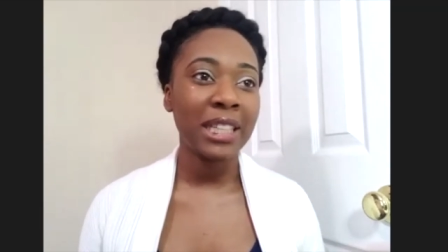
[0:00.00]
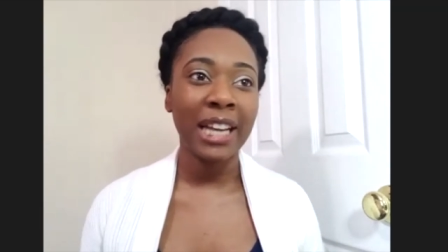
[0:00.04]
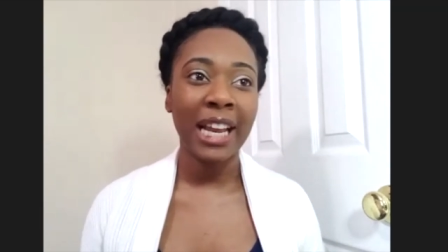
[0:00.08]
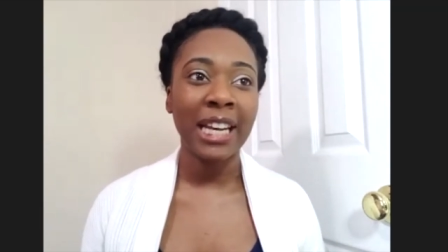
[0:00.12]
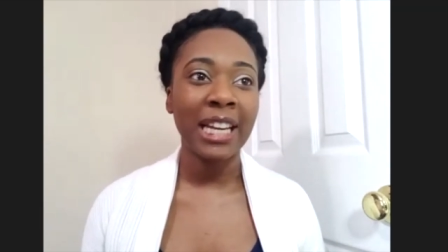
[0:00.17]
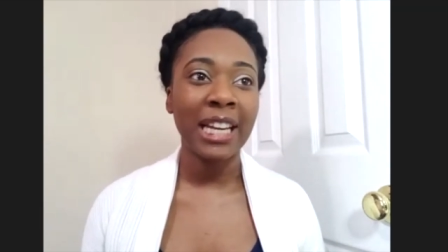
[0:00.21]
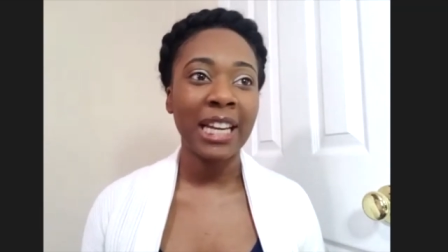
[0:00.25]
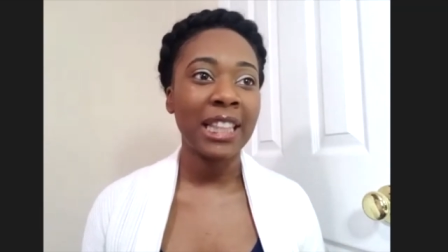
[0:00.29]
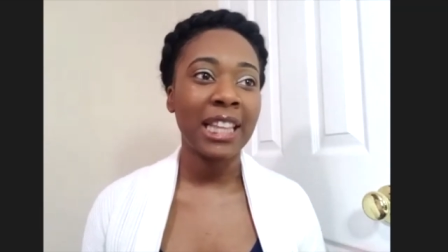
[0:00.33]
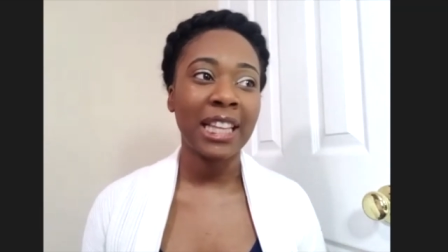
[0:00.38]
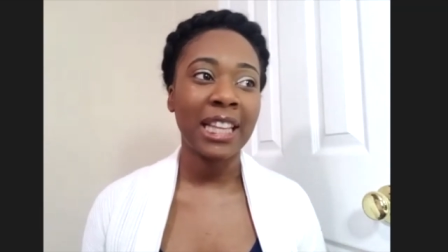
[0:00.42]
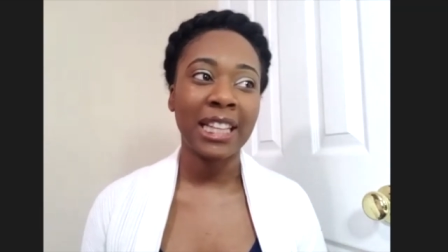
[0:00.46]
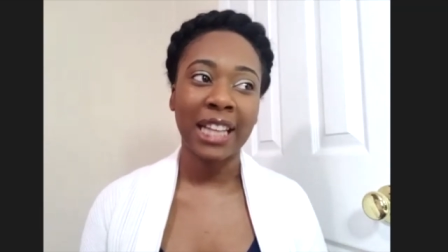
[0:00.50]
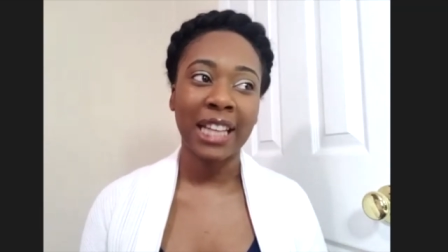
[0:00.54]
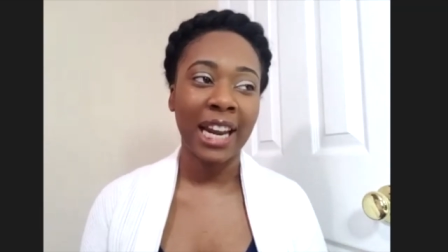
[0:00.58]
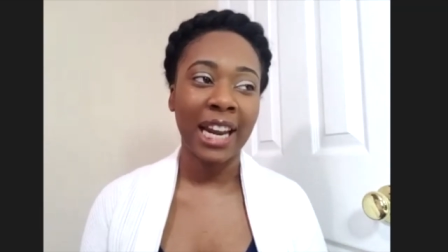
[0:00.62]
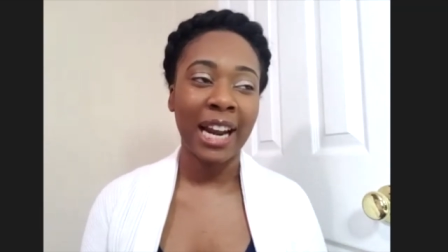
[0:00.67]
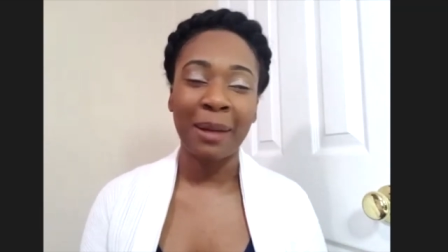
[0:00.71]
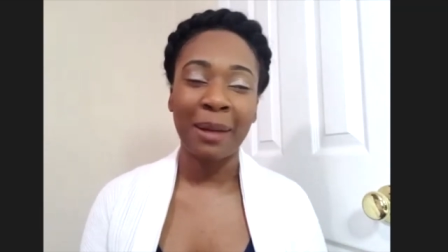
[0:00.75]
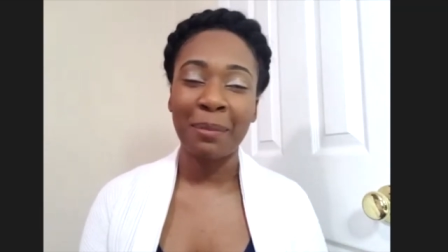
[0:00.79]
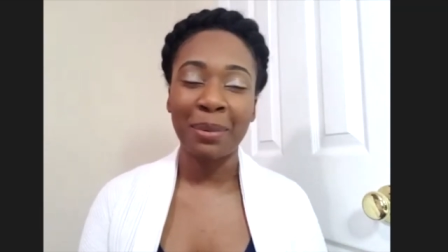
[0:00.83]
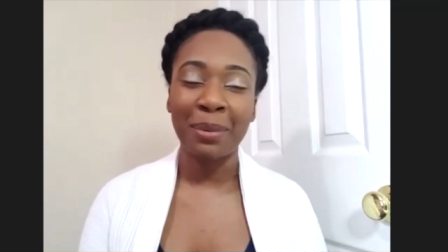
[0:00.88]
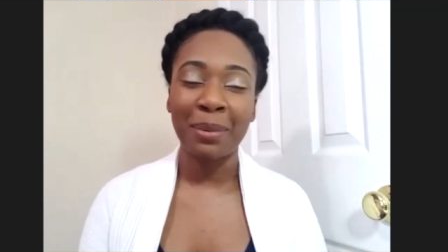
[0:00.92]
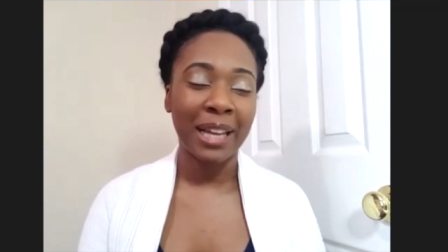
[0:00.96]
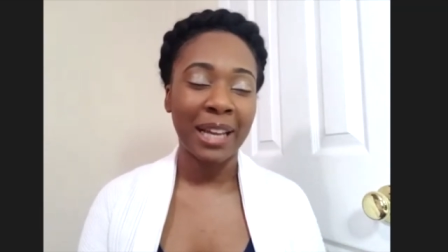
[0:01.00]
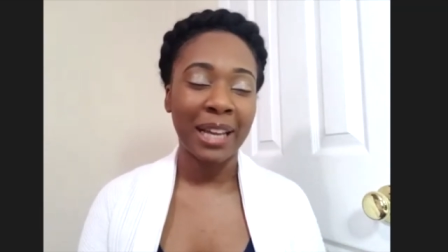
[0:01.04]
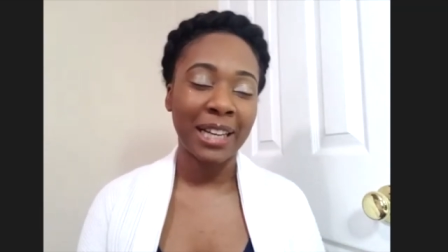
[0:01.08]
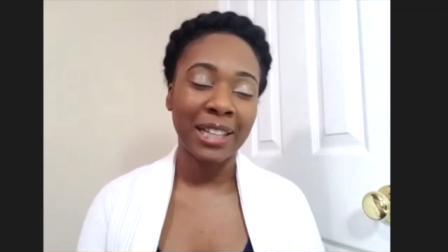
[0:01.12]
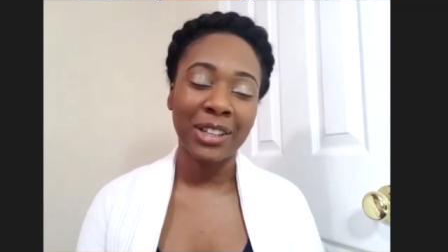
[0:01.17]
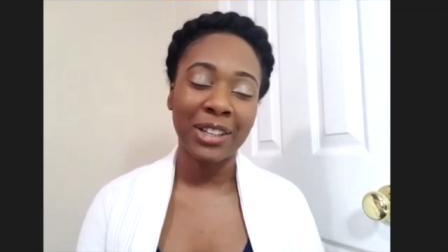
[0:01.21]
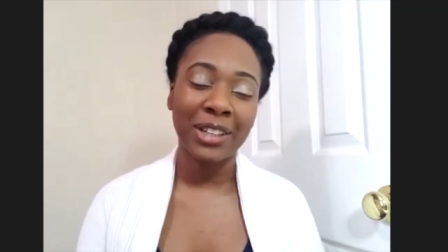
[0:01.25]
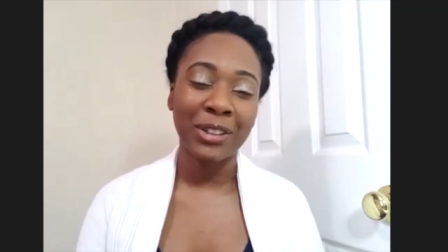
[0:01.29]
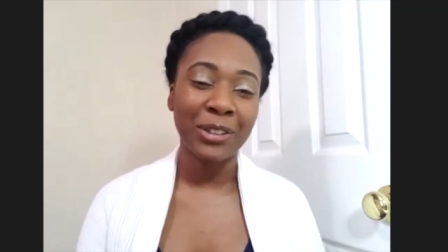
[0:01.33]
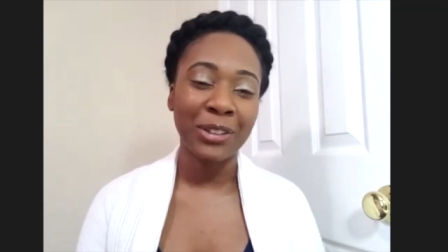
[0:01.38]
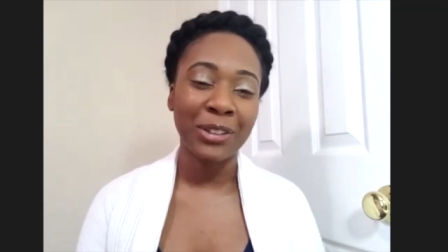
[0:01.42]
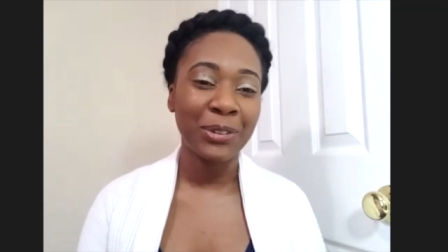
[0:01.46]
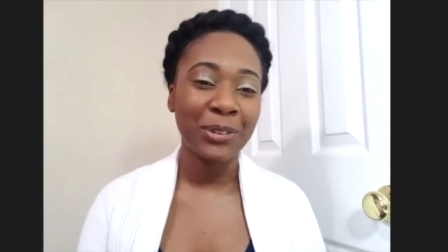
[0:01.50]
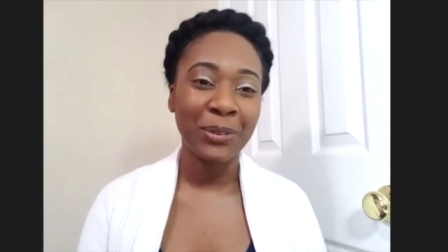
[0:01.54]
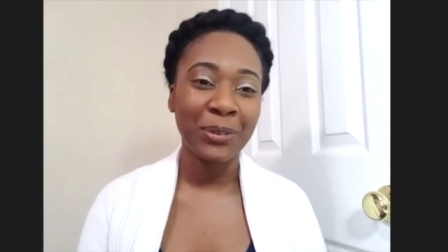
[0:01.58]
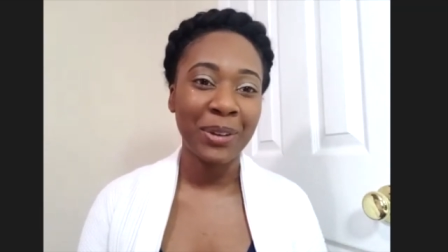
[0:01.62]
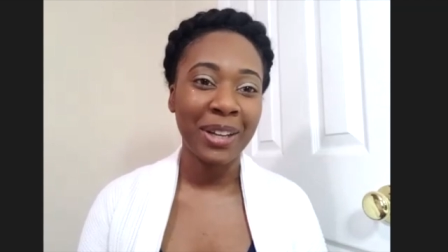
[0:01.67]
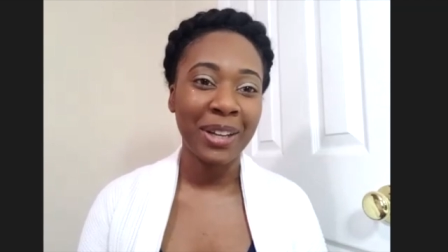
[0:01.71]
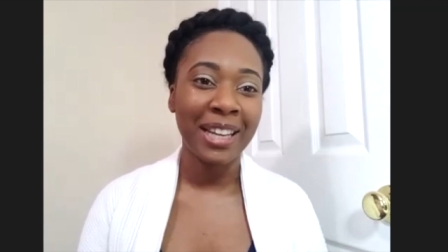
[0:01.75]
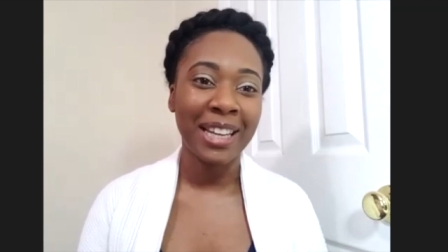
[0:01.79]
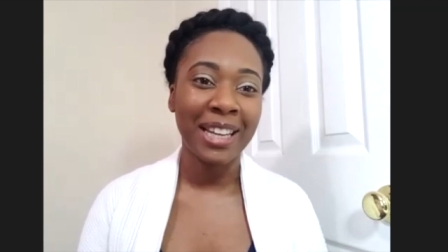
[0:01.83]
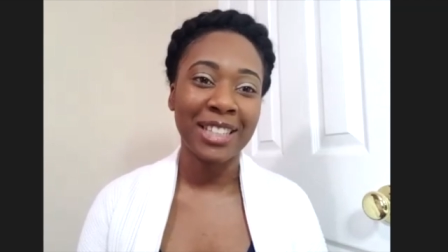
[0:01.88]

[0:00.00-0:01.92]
anything that I planned on doing.